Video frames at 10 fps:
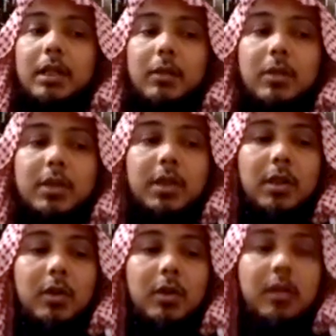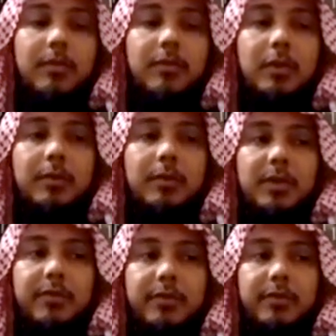They will see a lot from
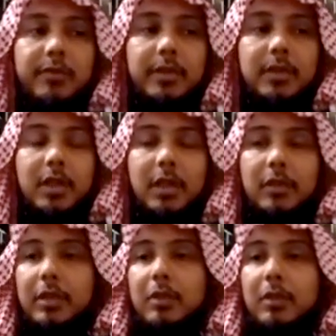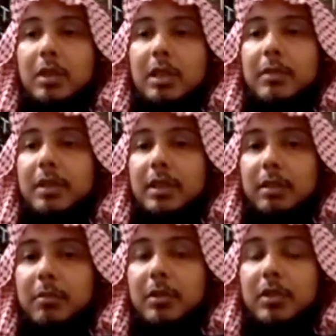different shayateen will come in
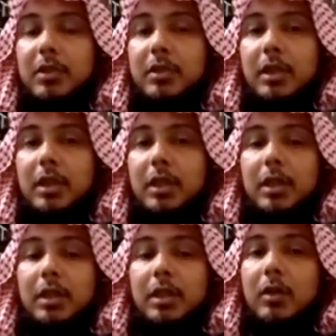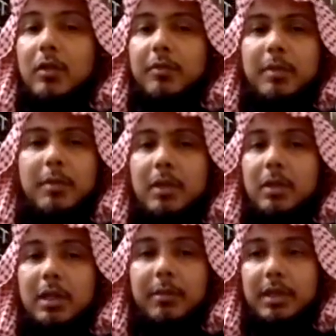the images of, maybe they'll
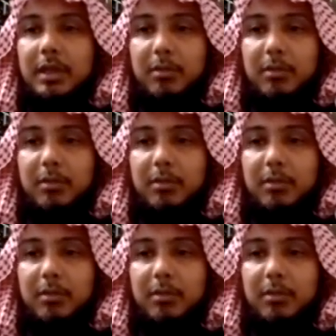come in the